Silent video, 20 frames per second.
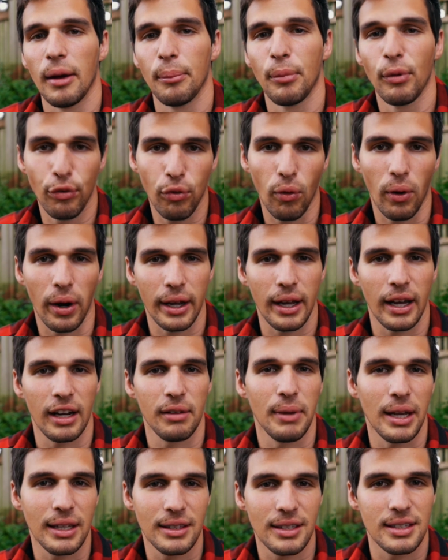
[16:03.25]
before I kind
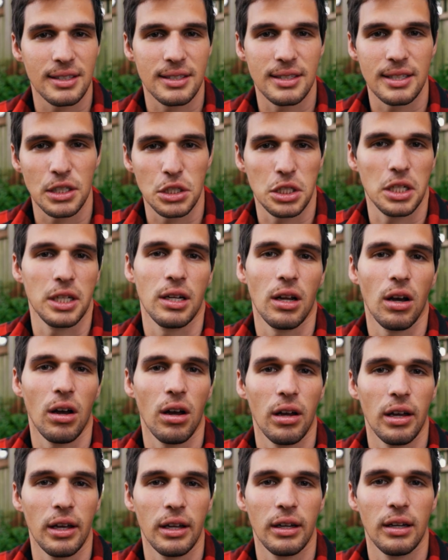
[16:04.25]
of make the decision
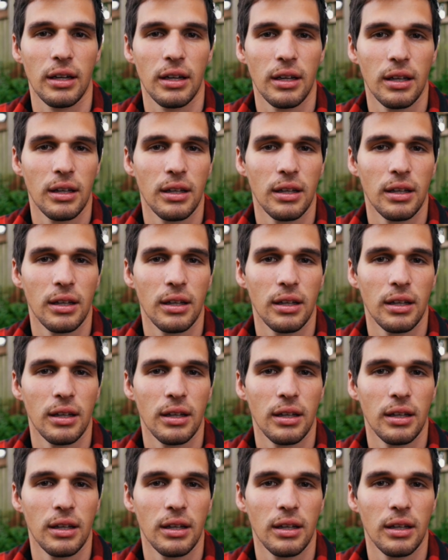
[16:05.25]
on